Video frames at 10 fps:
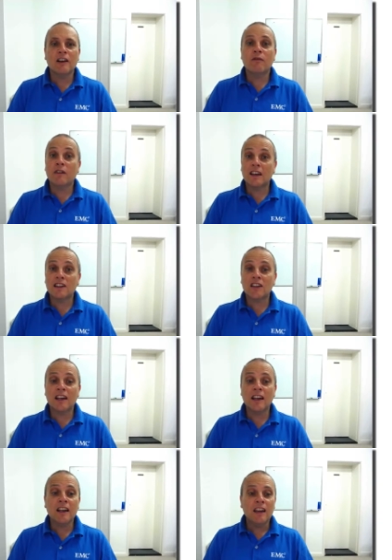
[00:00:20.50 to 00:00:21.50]

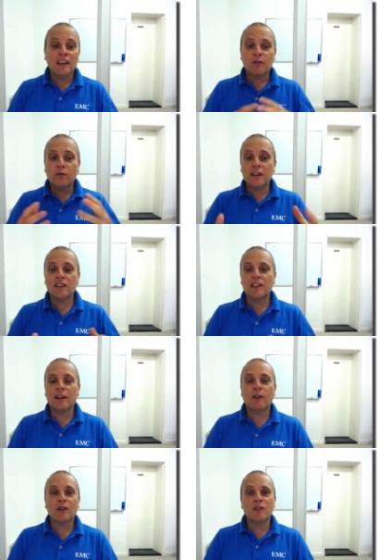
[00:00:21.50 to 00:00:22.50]
VSA. It's free to
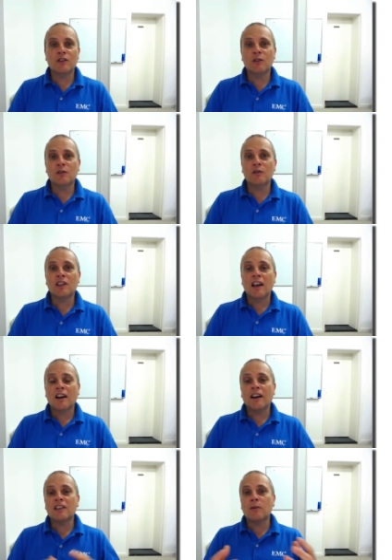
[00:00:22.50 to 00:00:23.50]
download and use.
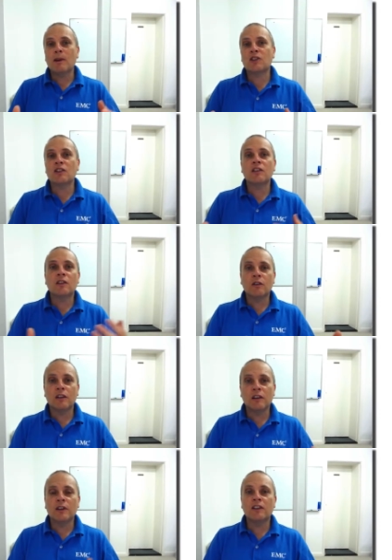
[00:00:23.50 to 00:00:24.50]
Uh, as I mentioned in an
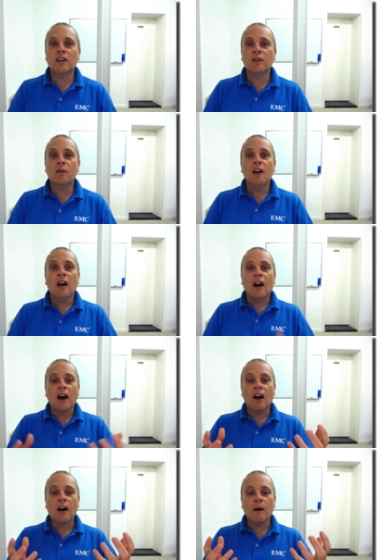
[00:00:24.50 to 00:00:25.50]
earlier video,
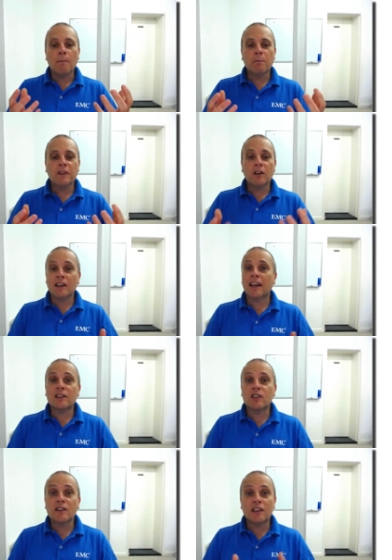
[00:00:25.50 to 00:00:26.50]
um, the only
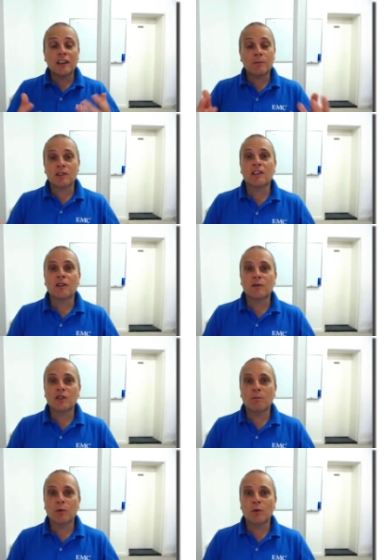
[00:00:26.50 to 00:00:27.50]
catch is EMC don't
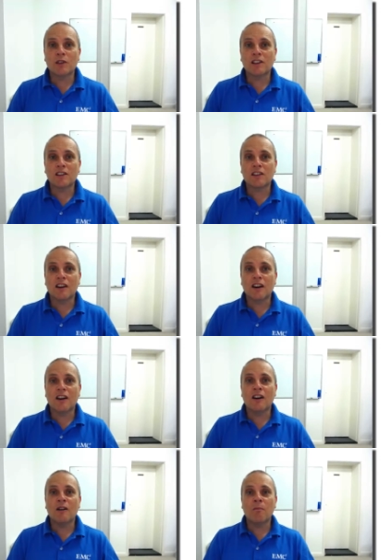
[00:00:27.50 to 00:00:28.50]
support it.
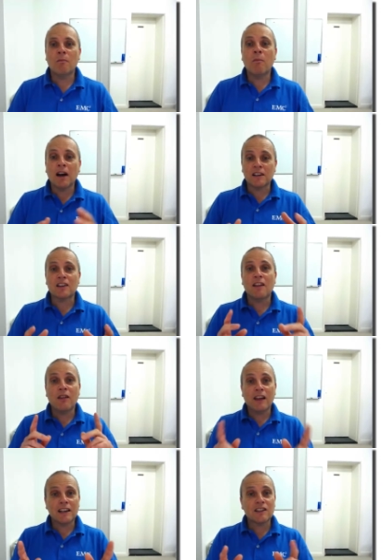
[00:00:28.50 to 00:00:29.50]
Um, but
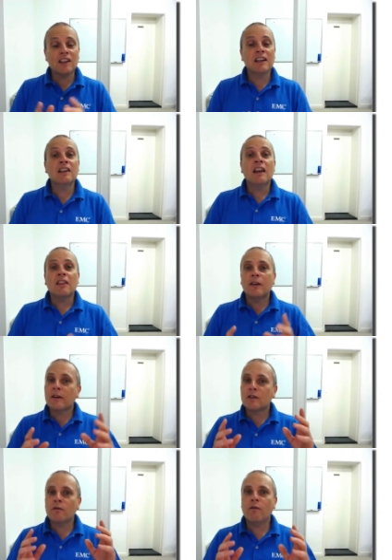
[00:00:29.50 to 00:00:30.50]
that said, there
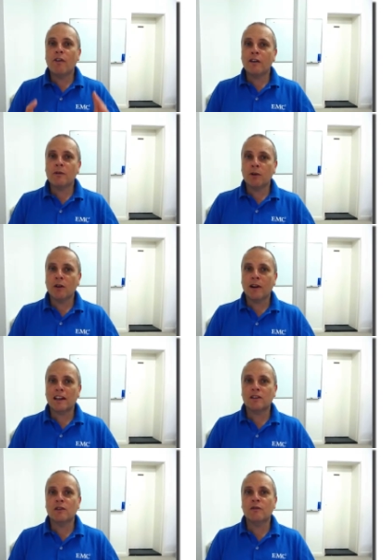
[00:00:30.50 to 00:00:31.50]
is a very
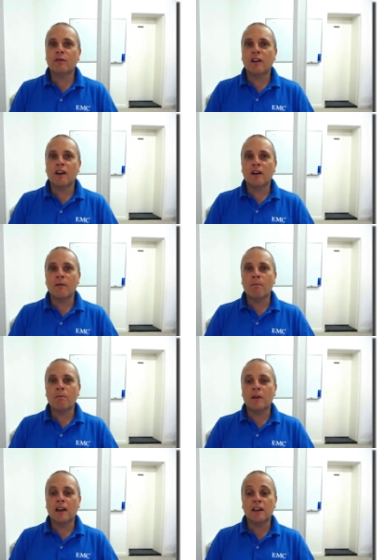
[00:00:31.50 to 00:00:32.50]
proactive
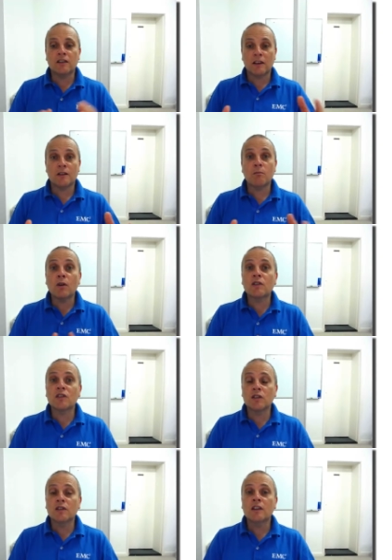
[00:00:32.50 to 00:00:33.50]
um, and, and
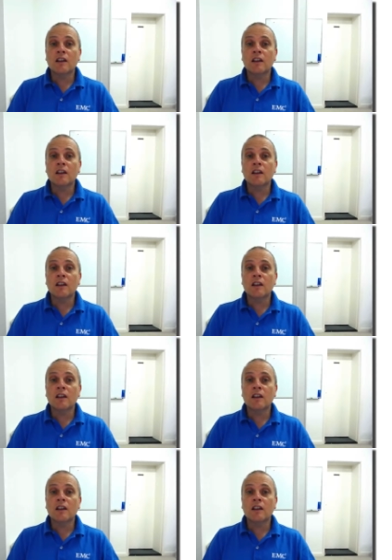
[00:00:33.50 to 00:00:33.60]
monitored